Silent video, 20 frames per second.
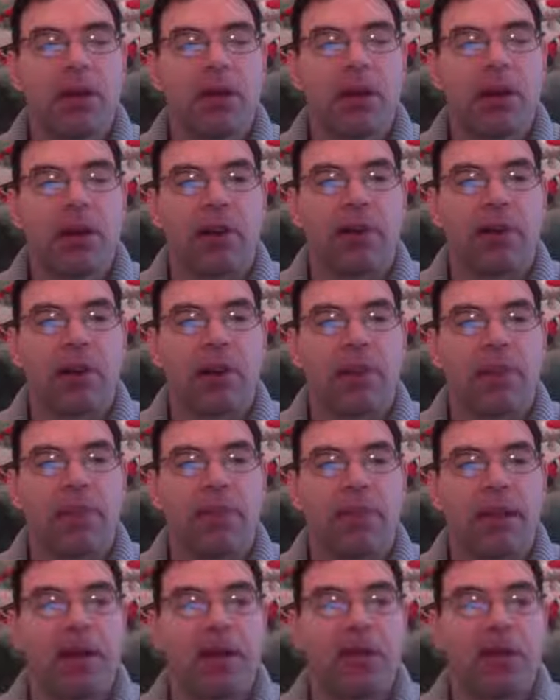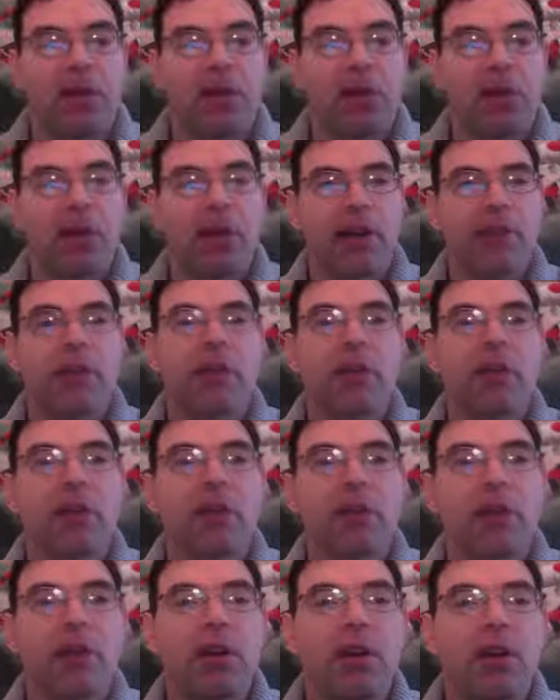it makes me cringe.
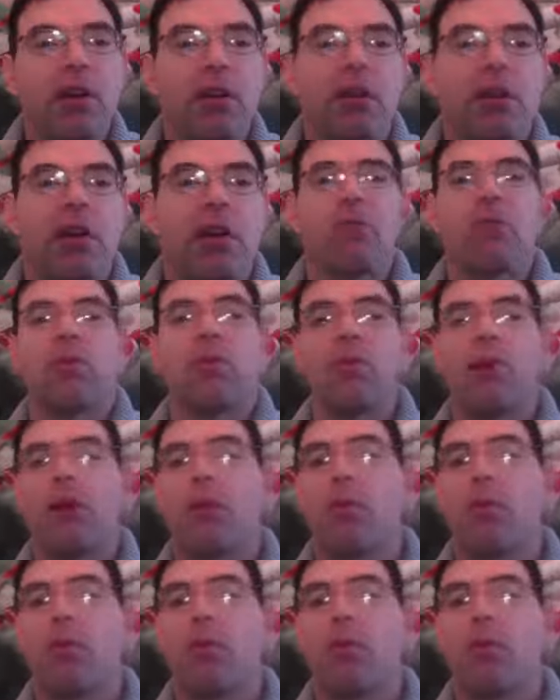So